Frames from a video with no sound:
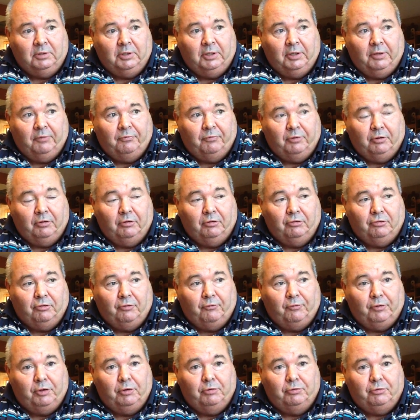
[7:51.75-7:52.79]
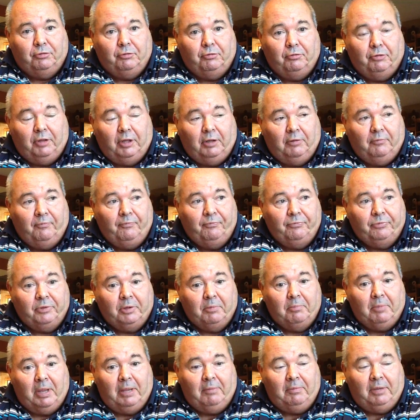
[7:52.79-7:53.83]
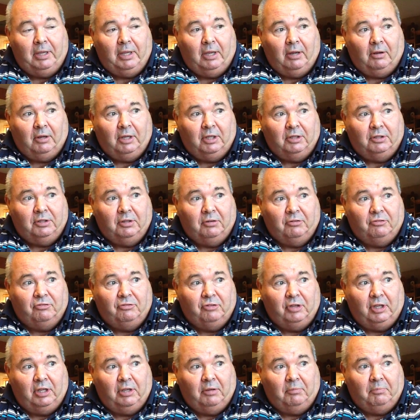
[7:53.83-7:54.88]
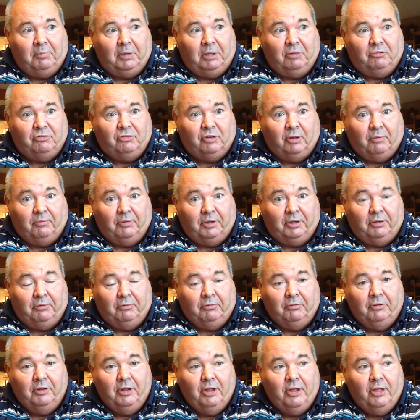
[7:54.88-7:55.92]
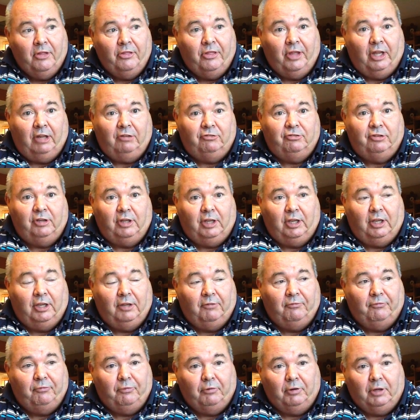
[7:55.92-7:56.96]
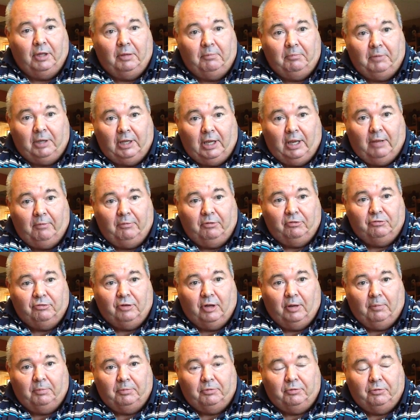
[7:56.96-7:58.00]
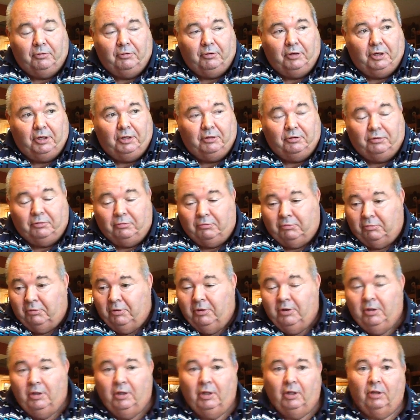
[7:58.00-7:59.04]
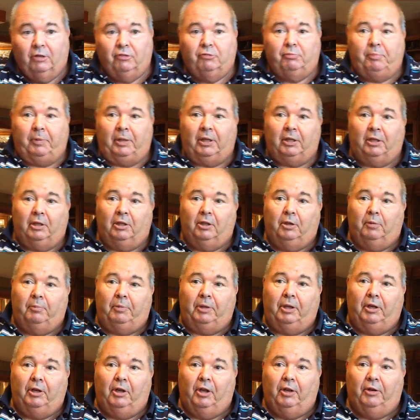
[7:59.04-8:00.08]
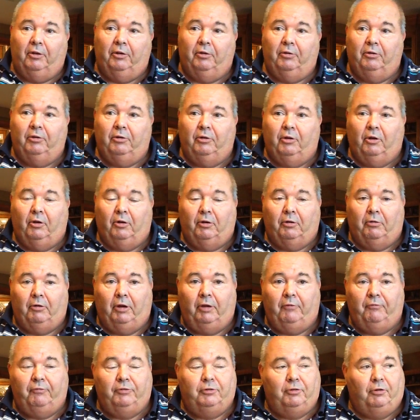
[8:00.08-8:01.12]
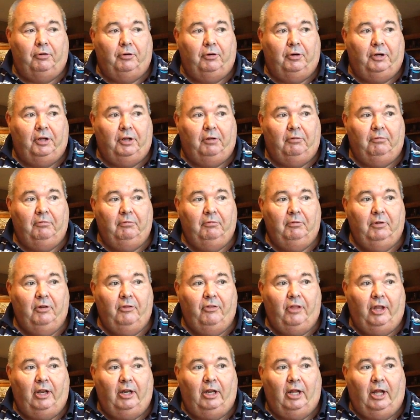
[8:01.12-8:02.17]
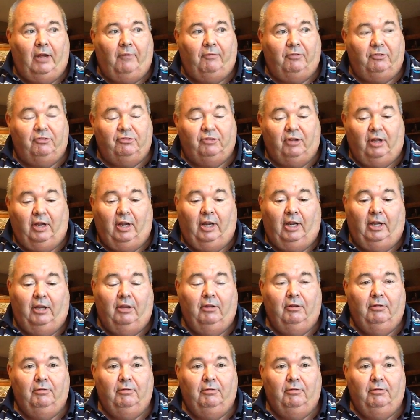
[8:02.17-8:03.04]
if there's a future, that maybe I'll get to see and meet some of you. Thanks again for letting me have this opportunity to speak a little bit on our great fraternity, Theta Alpha Psi.